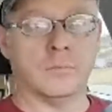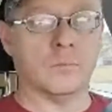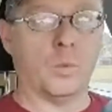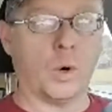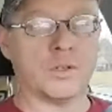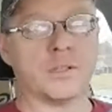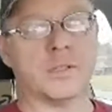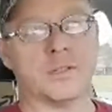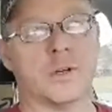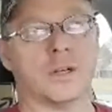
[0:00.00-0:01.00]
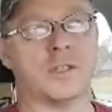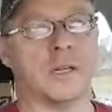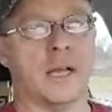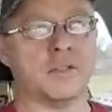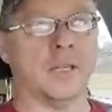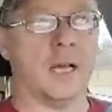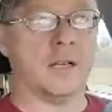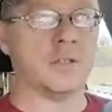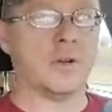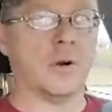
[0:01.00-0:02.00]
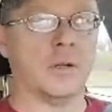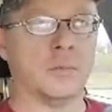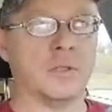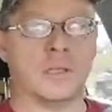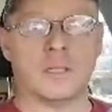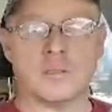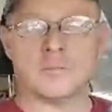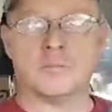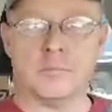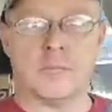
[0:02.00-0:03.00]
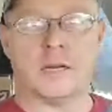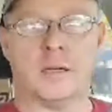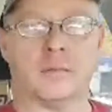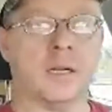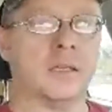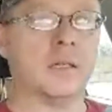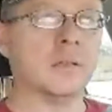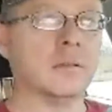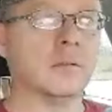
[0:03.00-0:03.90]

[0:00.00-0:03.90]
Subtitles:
worst destruction actually kind of started, was in this area right here.